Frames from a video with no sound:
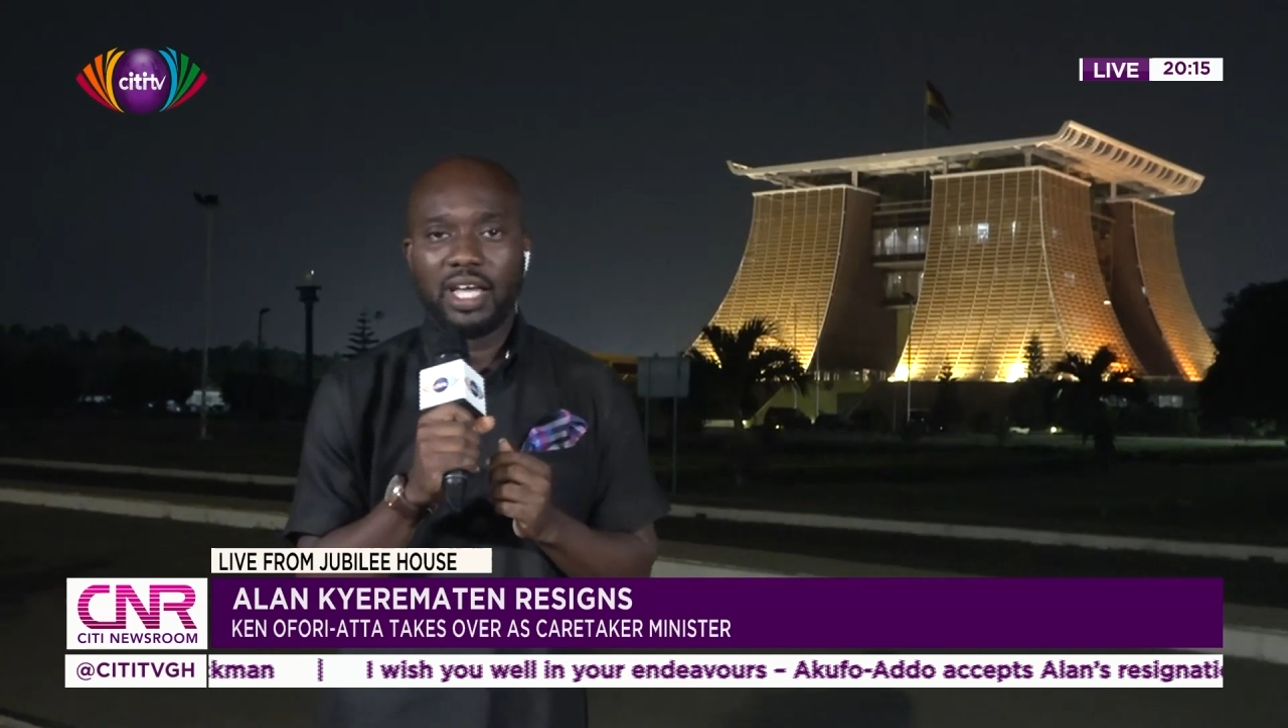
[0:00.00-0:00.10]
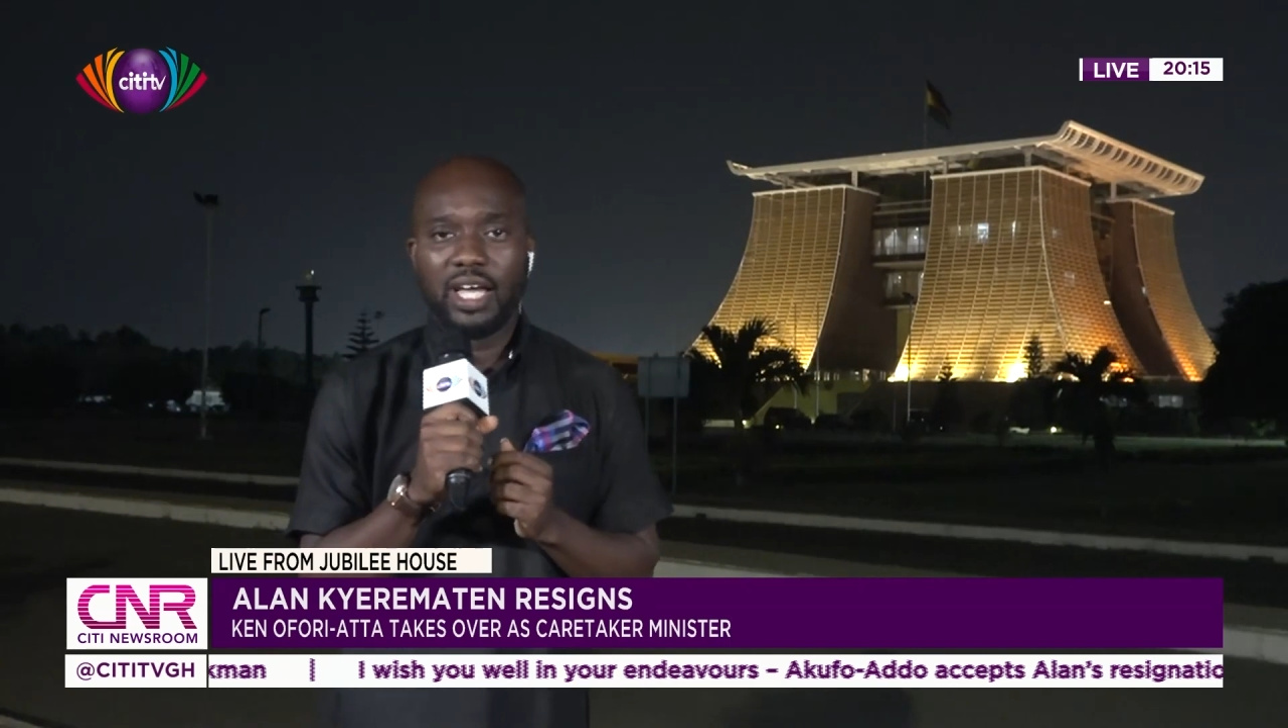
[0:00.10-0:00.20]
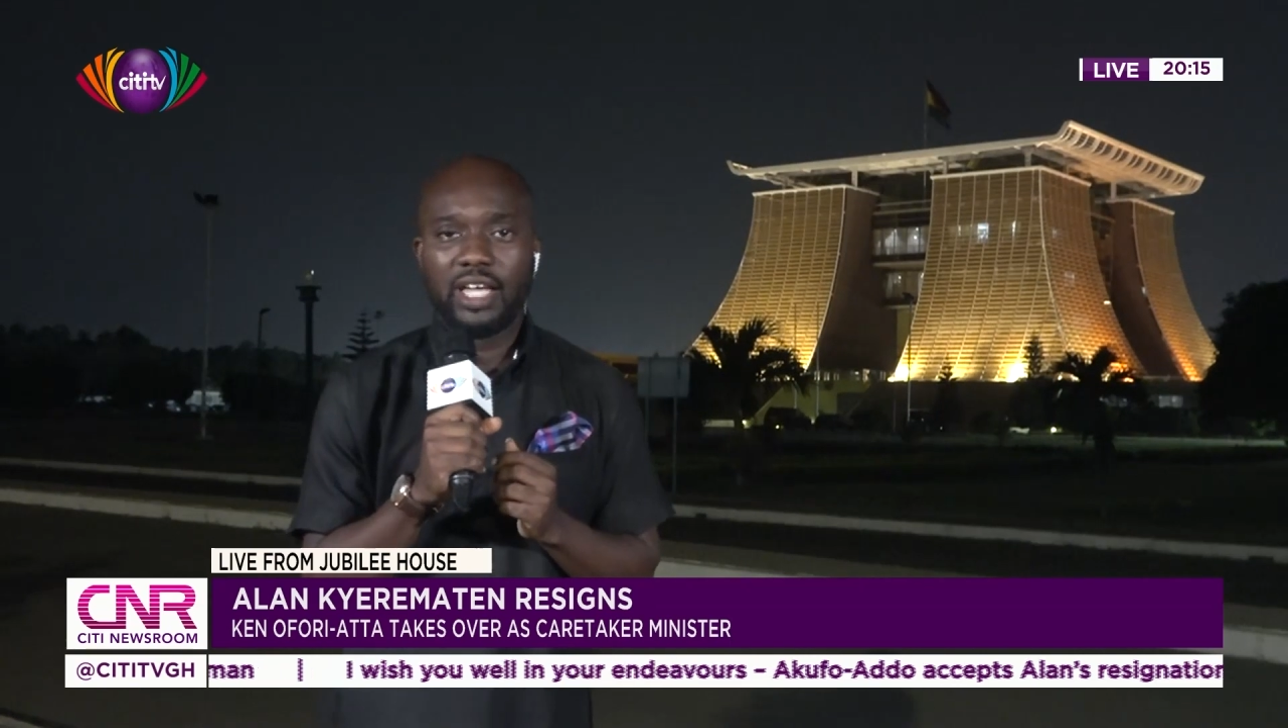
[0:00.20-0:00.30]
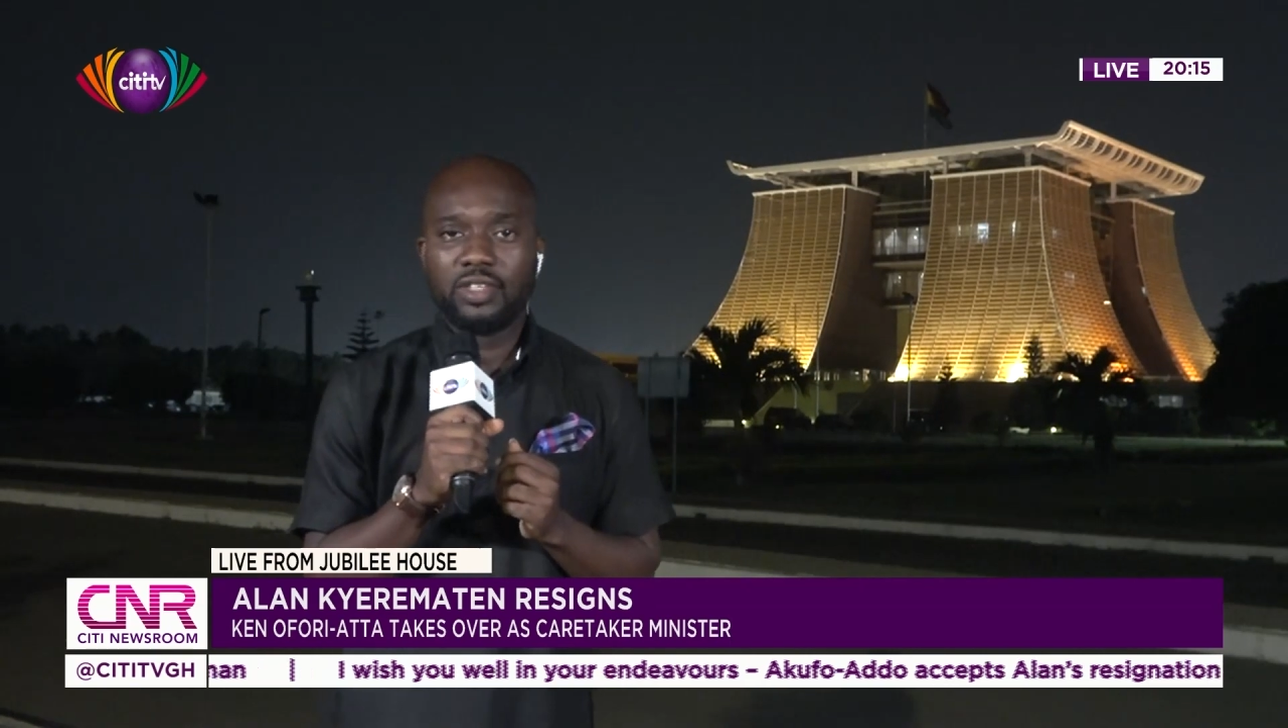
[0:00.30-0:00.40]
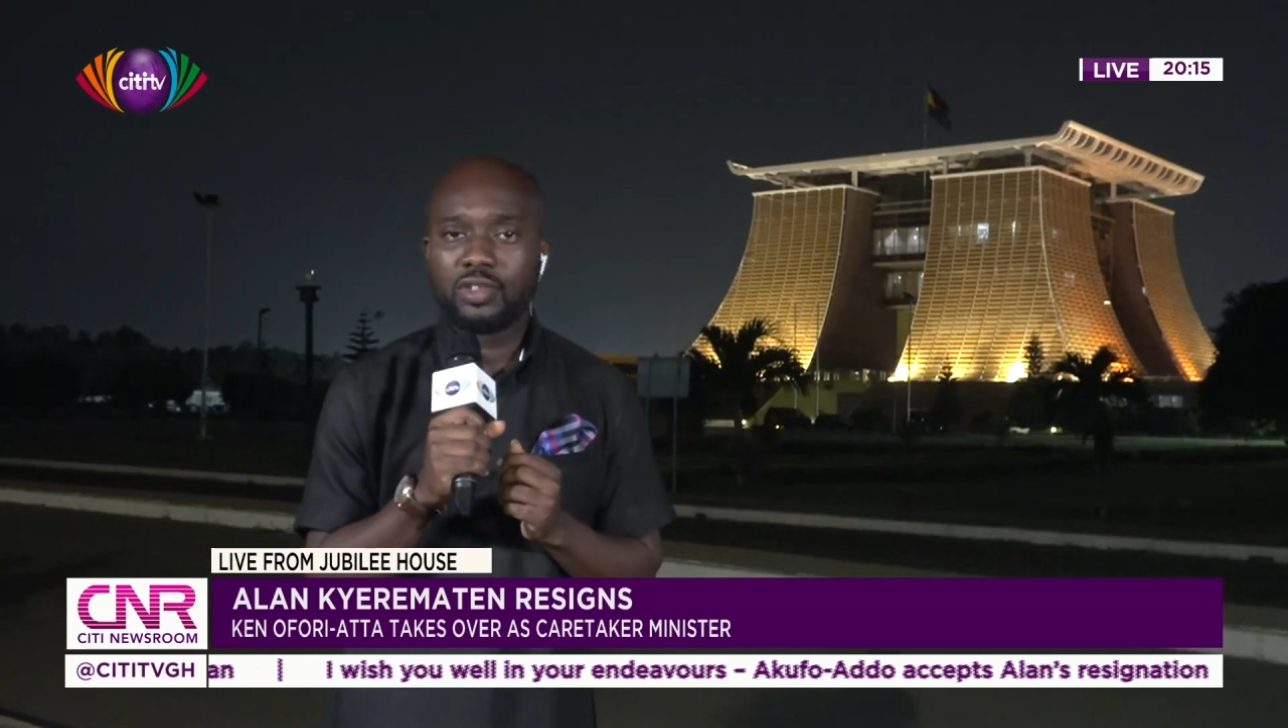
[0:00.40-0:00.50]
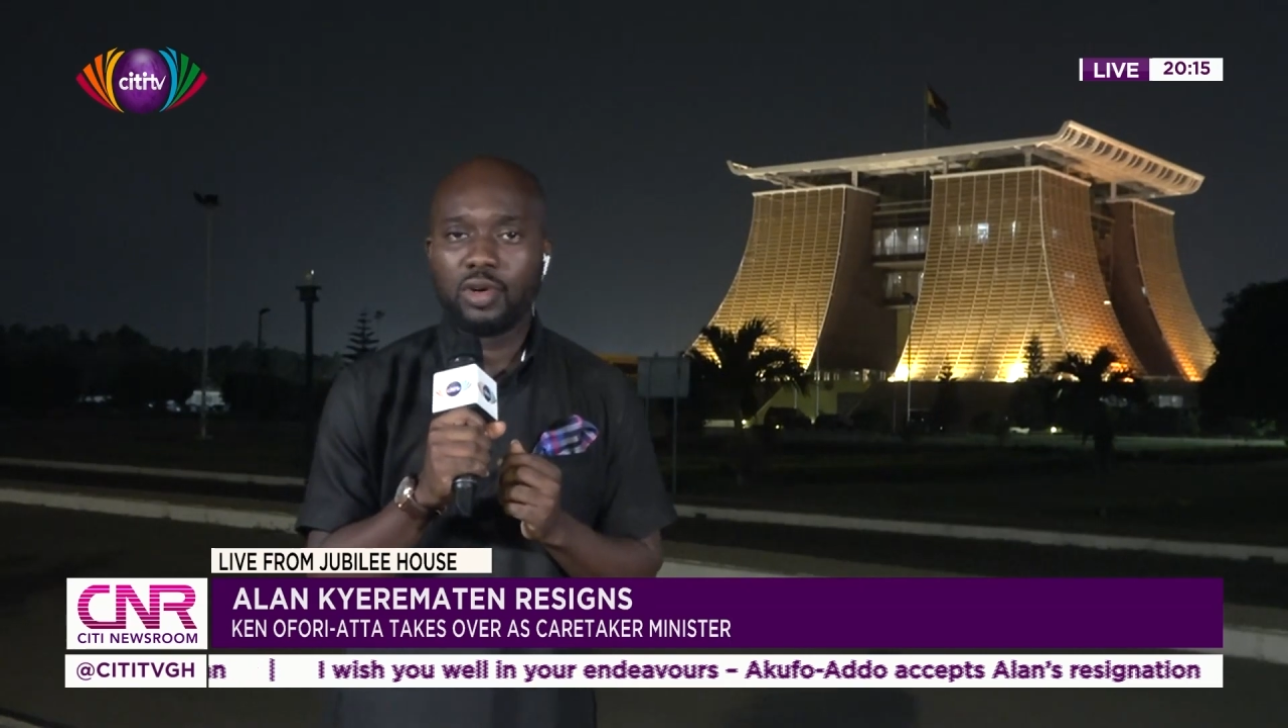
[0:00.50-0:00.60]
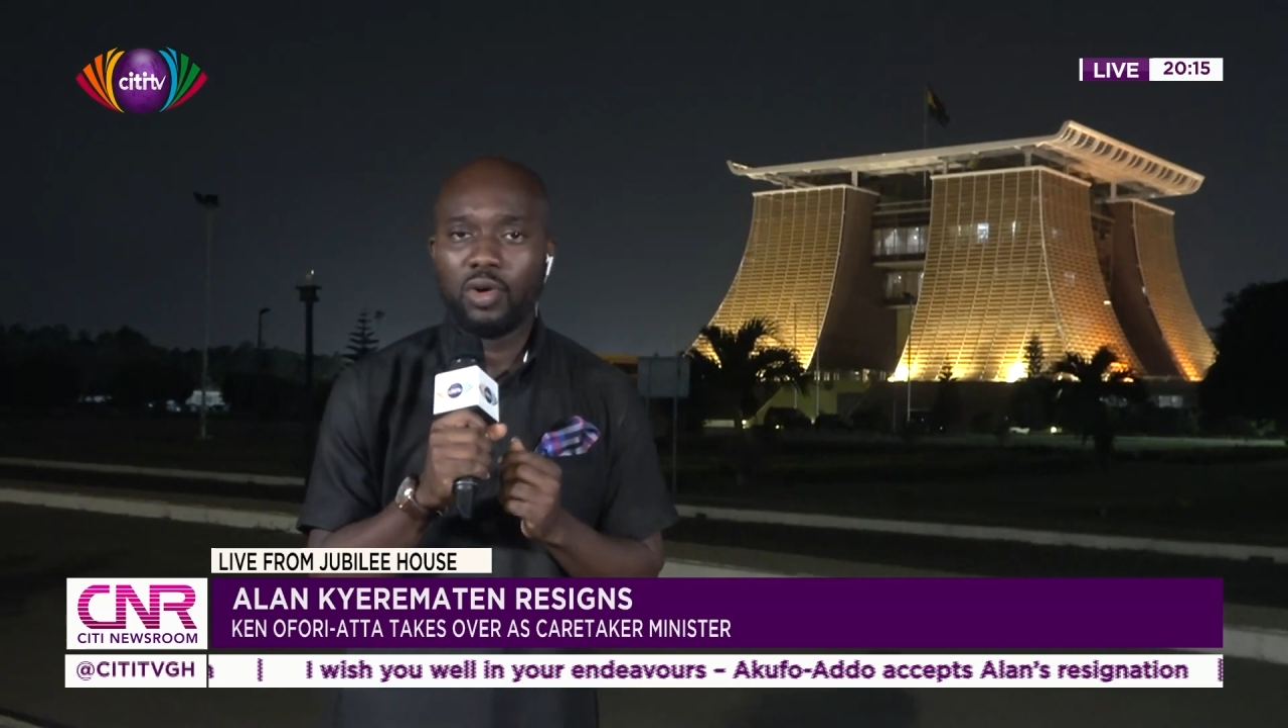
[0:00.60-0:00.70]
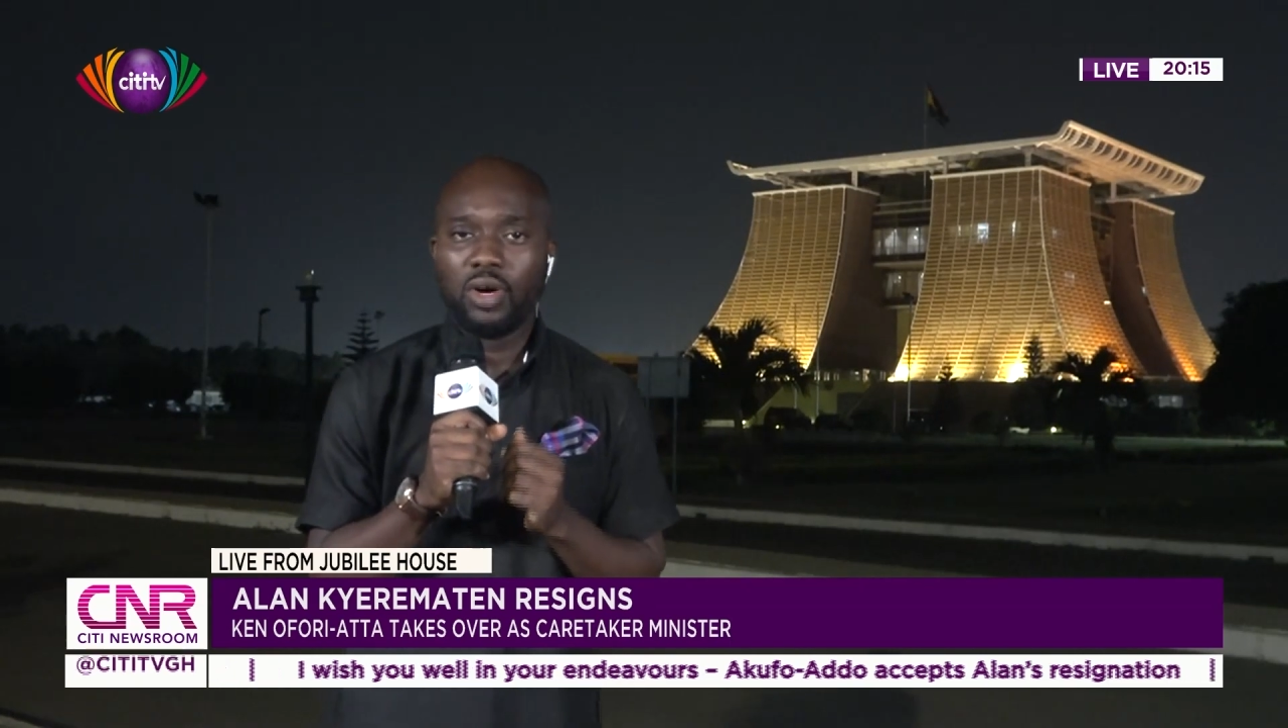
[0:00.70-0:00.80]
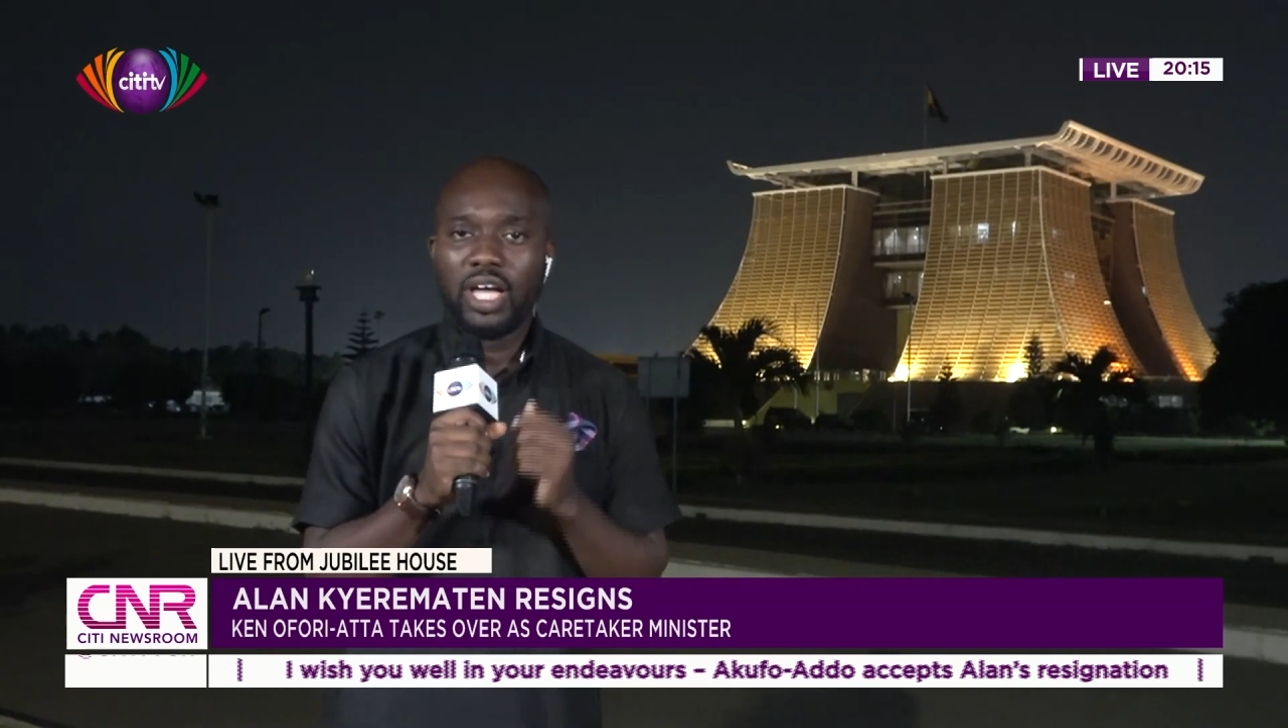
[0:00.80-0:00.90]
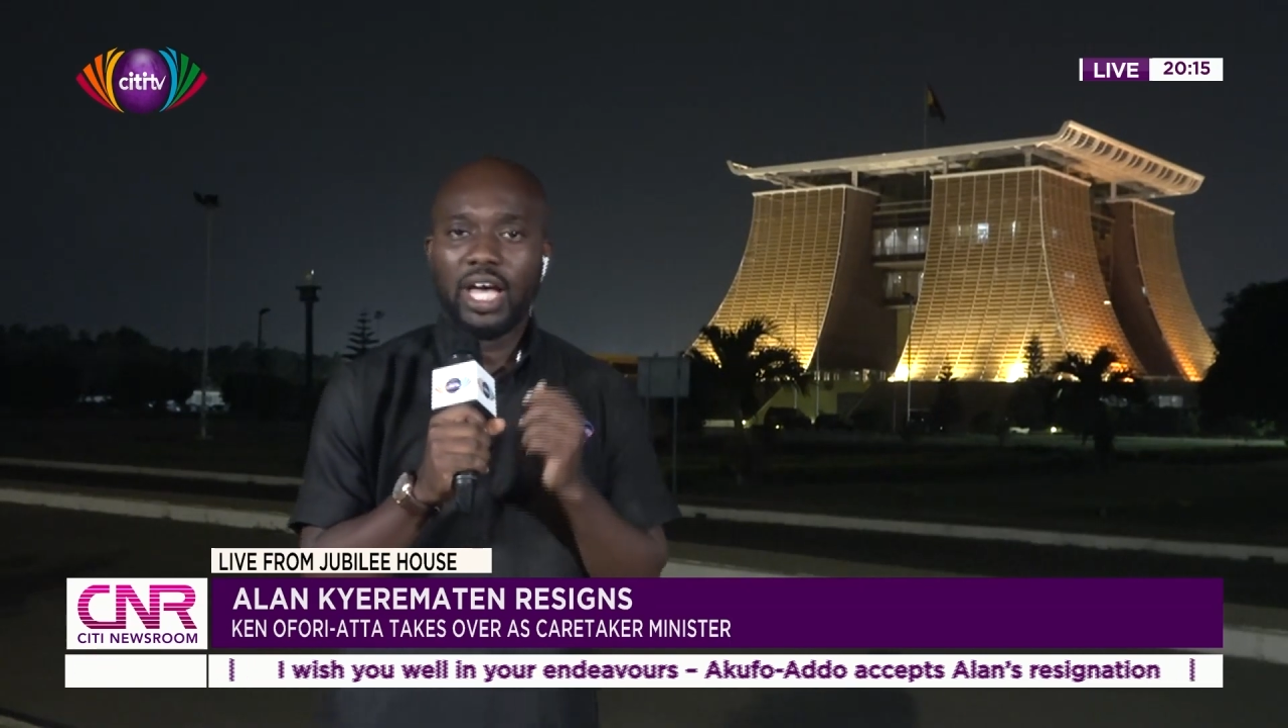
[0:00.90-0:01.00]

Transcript: And so